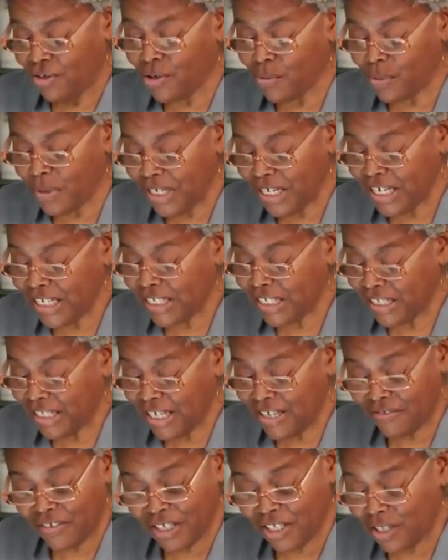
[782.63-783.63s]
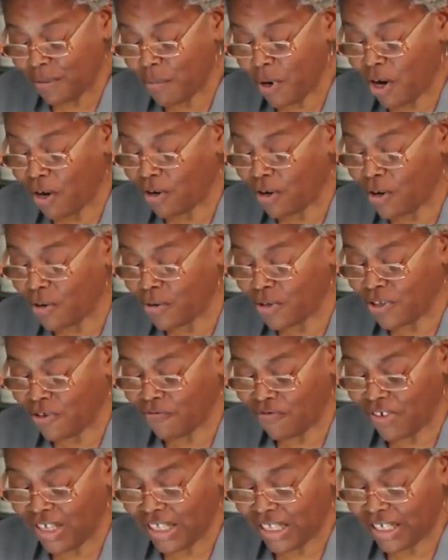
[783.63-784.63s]
You would need to leave this small coastal
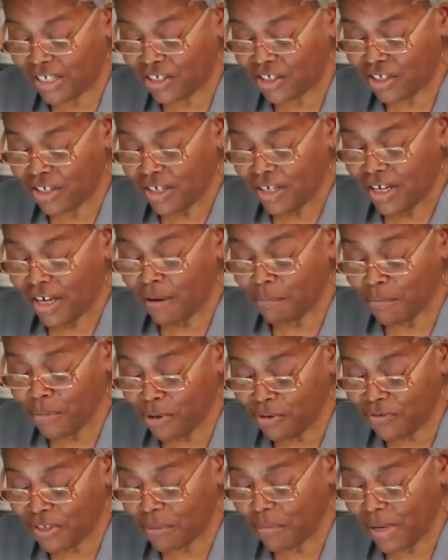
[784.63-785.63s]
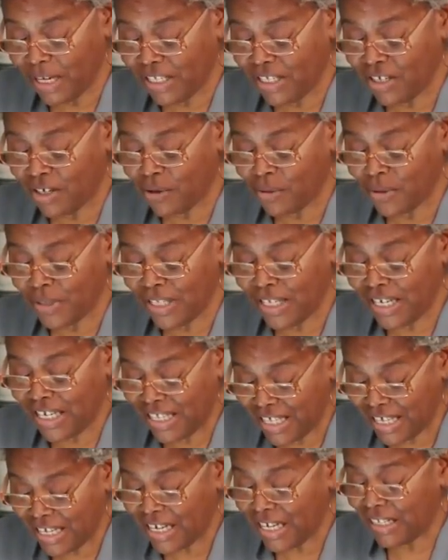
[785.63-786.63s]
village and move to Mexico City,
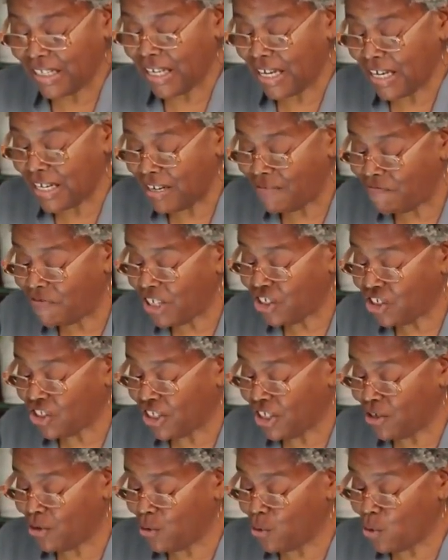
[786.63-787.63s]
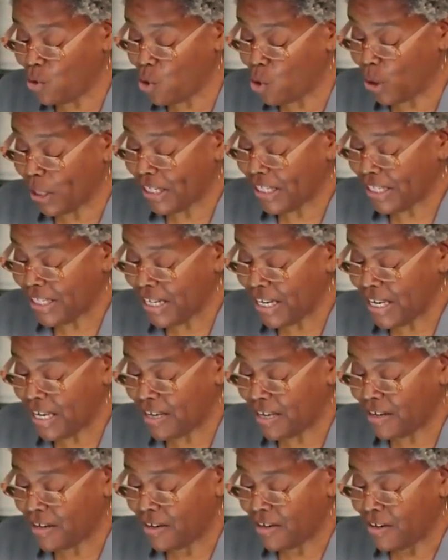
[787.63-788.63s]
then LA, and eventually New York
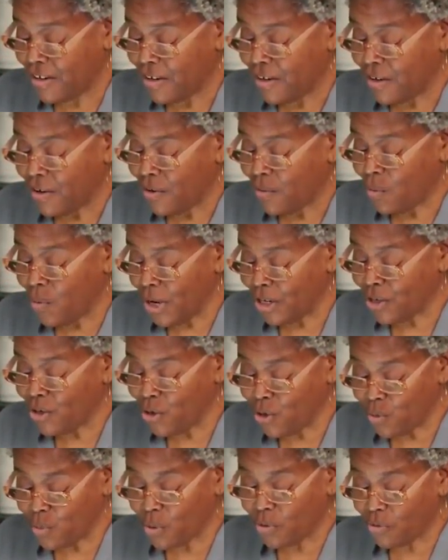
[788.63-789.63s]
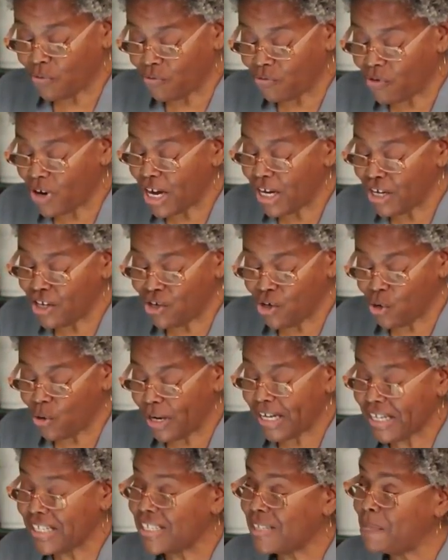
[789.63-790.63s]
City, where you will run
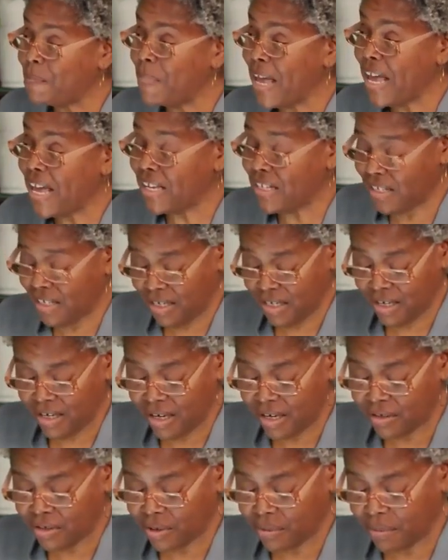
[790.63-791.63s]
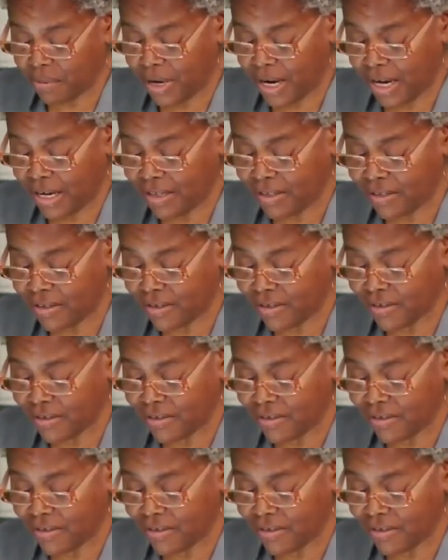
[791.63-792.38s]
your expanding enterprise.